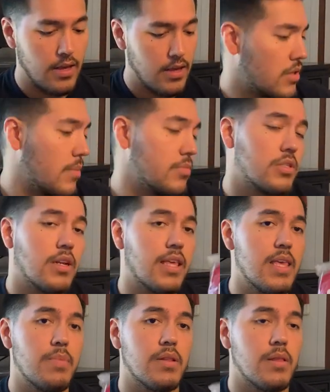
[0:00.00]
so I'm just gonna
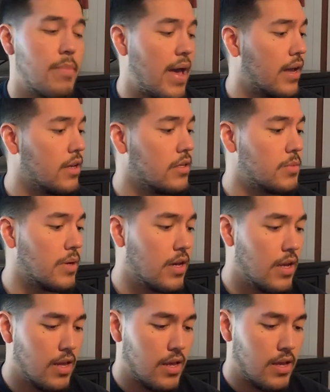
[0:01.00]
keep it in the package,
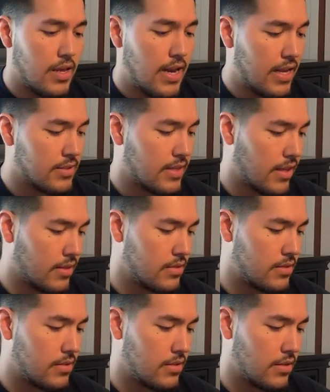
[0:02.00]
but it has like
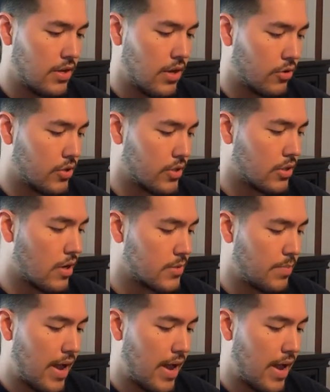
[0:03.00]
this, you know, crisscross